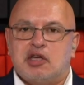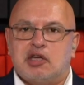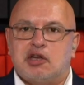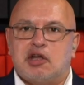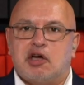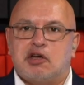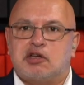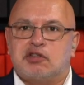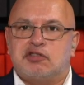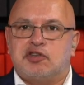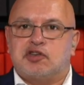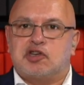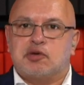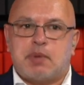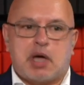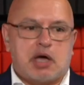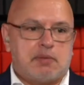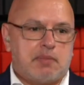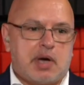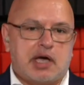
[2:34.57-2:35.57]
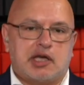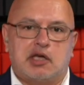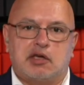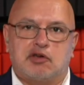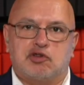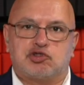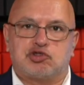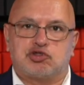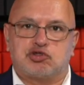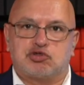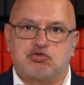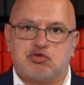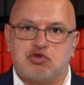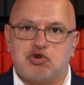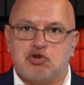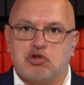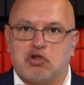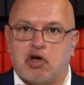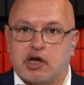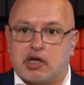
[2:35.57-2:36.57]
You know, you can think about making a
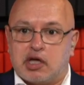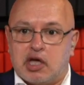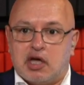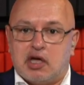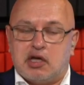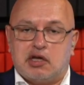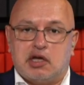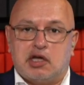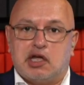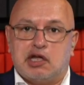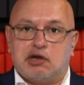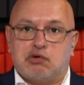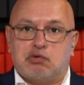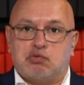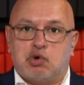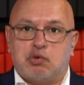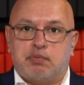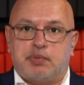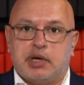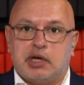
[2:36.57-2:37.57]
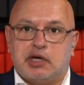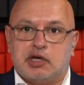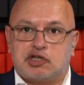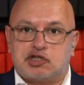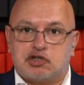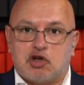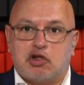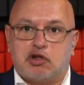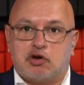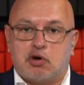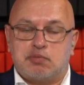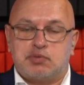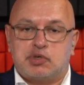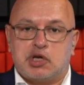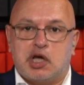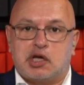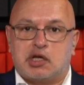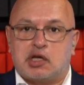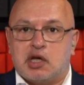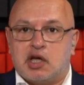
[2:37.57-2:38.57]
screw like it, it will be a solid
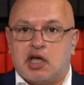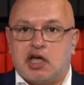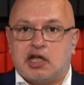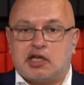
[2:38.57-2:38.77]
object.